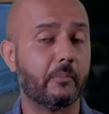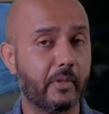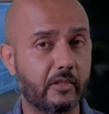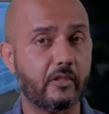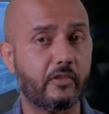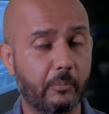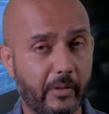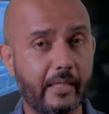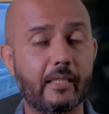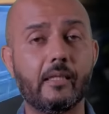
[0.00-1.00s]
emergency
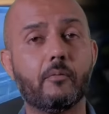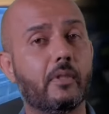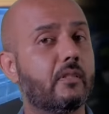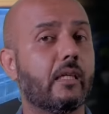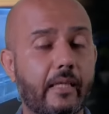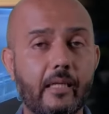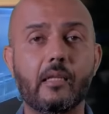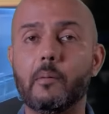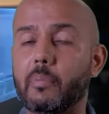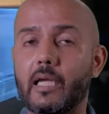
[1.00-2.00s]
braking, which
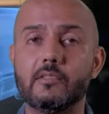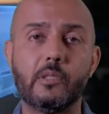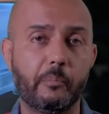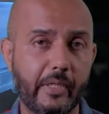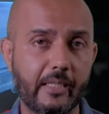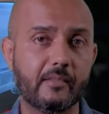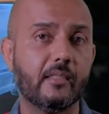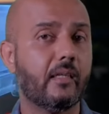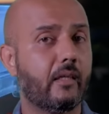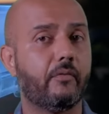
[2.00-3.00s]
again applies the brakes
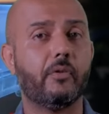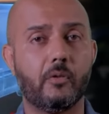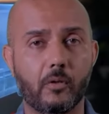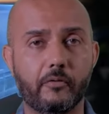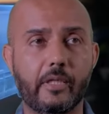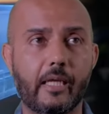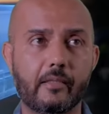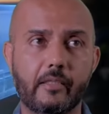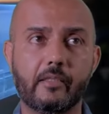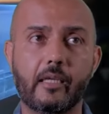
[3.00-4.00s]
if you don't
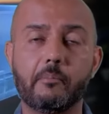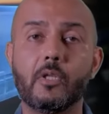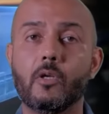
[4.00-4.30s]
react in time.